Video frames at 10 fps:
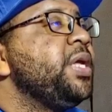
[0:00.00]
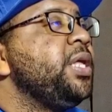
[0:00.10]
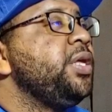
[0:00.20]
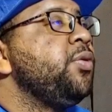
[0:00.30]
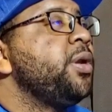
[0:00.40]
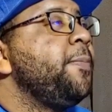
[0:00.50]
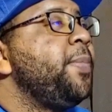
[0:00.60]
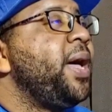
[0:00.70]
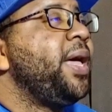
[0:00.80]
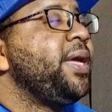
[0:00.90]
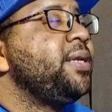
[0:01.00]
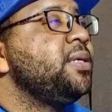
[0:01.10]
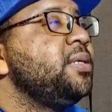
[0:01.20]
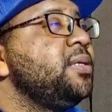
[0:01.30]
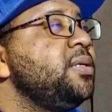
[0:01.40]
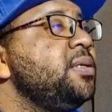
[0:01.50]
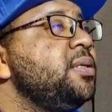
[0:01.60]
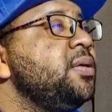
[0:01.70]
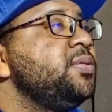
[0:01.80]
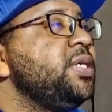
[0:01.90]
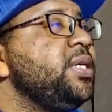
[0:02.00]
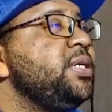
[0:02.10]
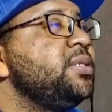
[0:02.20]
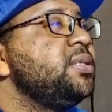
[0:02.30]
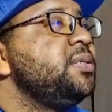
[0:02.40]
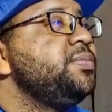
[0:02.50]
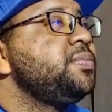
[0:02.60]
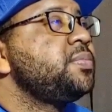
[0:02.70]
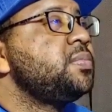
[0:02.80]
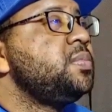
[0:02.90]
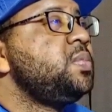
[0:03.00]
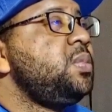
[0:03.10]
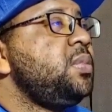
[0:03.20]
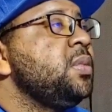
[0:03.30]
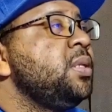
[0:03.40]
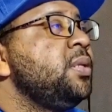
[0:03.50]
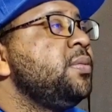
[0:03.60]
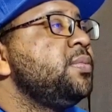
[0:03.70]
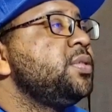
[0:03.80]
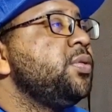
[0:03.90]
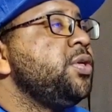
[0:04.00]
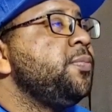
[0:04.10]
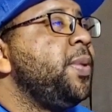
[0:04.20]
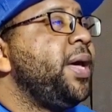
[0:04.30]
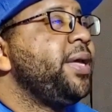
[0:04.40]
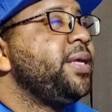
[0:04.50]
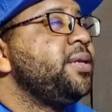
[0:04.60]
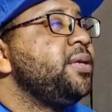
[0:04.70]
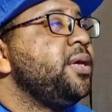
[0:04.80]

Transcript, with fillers: And then you want to bind those keys. So when you bind it,